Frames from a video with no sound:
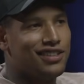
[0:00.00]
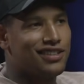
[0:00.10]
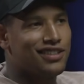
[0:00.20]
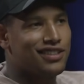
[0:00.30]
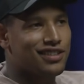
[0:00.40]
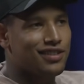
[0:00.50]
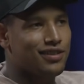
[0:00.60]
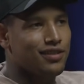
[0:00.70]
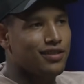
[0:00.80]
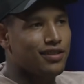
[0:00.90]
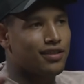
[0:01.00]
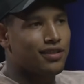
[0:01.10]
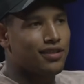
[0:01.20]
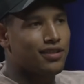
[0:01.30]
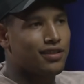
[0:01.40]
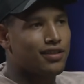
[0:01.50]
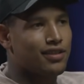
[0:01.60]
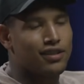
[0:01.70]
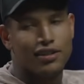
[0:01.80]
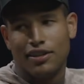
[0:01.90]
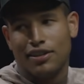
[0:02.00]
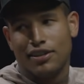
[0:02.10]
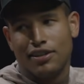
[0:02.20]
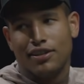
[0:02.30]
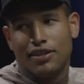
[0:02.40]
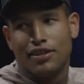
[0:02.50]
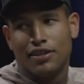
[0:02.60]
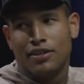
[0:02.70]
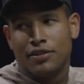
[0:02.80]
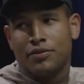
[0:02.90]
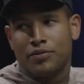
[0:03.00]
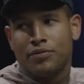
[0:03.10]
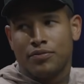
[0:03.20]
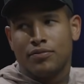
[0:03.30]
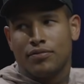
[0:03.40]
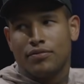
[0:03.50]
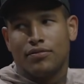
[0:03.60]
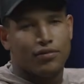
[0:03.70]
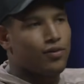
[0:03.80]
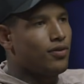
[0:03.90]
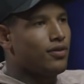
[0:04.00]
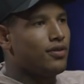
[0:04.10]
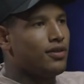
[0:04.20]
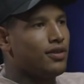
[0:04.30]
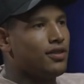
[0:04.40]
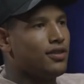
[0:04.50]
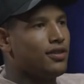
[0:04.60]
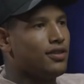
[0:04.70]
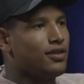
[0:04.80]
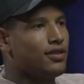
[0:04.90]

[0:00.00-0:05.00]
[no speech]